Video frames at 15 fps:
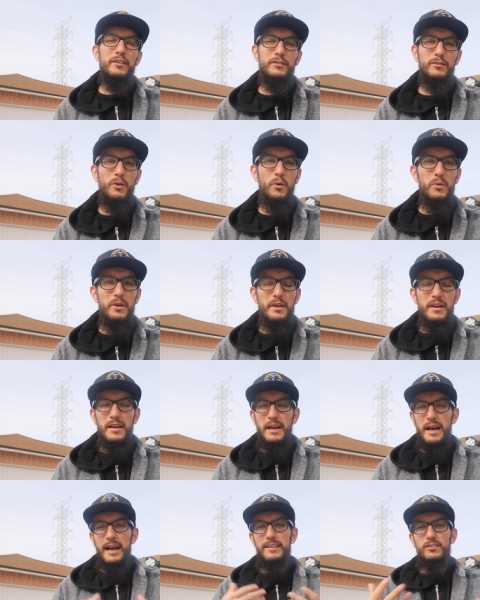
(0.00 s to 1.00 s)
So
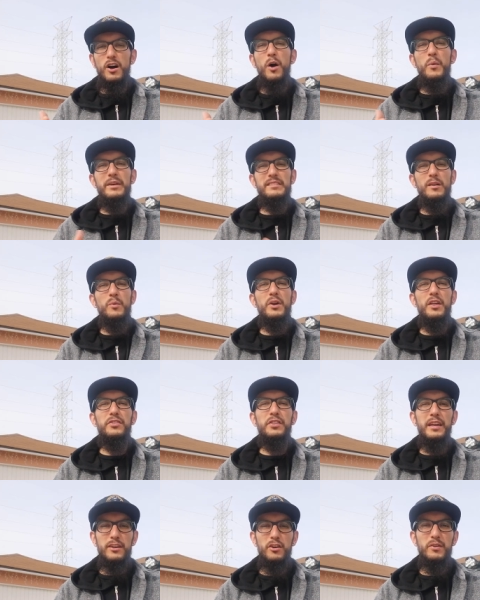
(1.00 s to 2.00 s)
as always, I want to
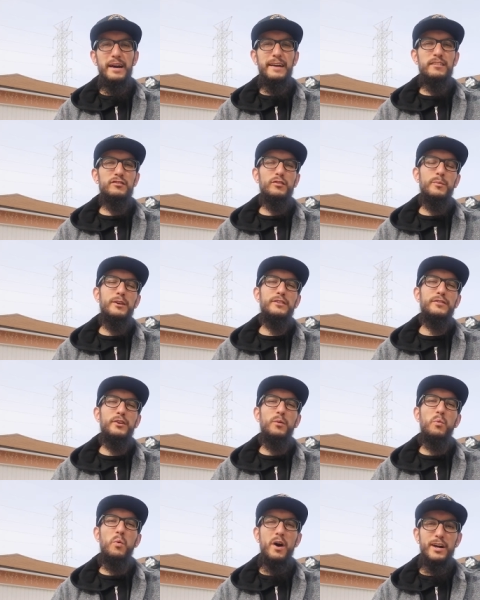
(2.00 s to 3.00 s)
thank you guys so much
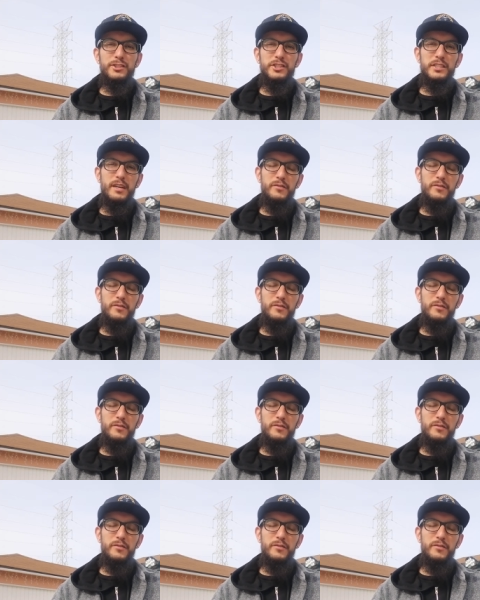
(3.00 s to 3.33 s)
for watching.